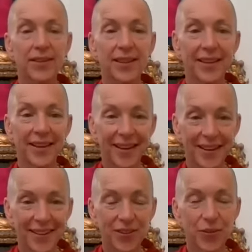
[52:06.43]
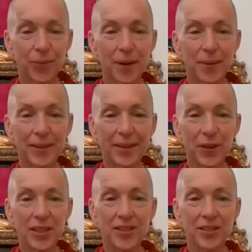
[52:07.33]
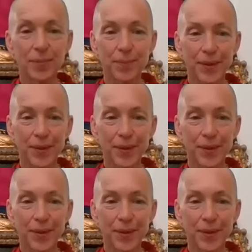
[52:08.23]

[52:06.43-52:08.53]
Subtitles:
And, you know, maybe in Western